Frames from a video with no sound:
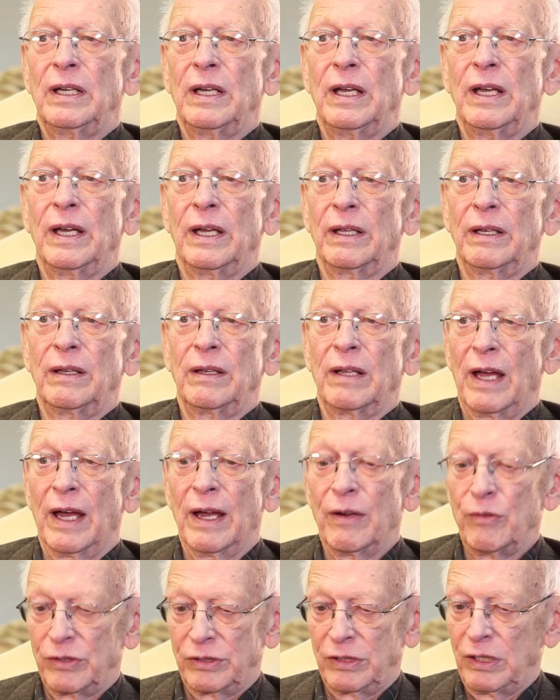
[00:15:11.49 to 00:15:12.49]
and
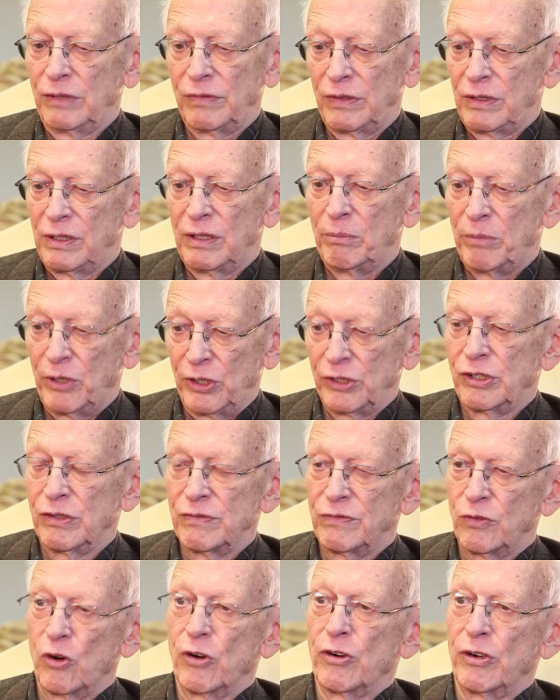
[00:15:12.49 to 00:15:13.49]
I was given a bunch
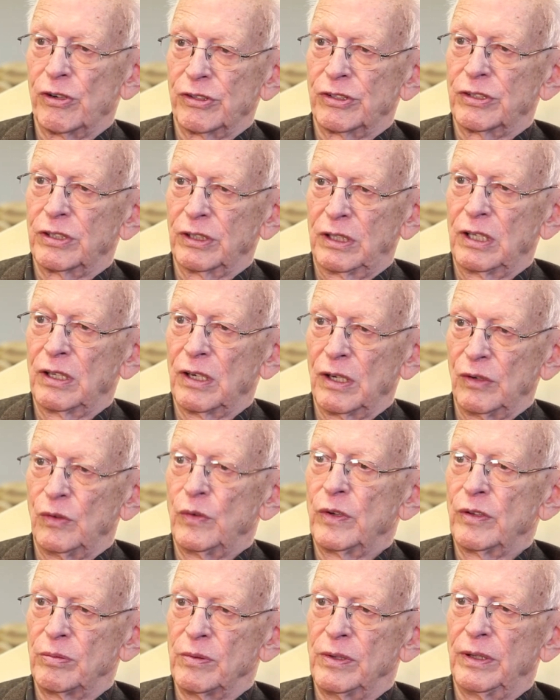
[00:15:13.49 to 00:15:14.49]
of orders to carry
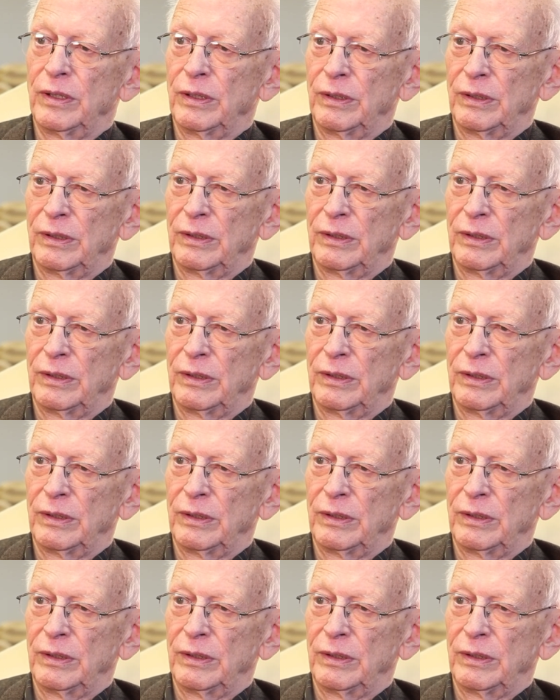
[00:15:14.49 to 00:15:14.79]
with me.